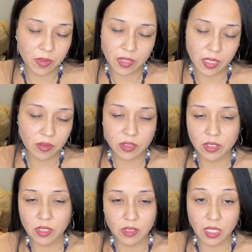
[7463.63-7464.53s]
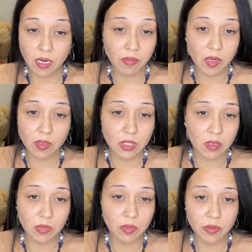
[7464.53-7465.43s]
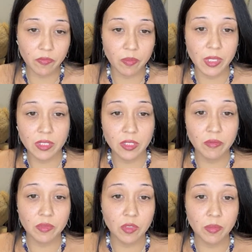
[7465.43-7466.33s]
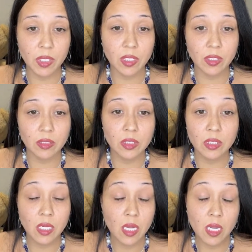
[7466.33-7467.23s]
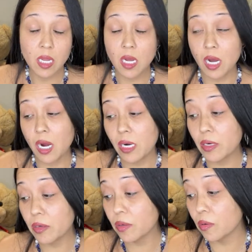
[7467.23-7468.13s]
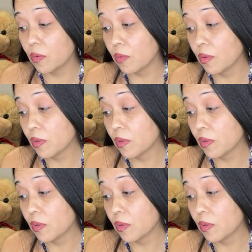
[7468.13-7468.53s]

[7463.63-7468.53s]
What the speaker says: I understand. I have a hard time doing it for myself, too, because I know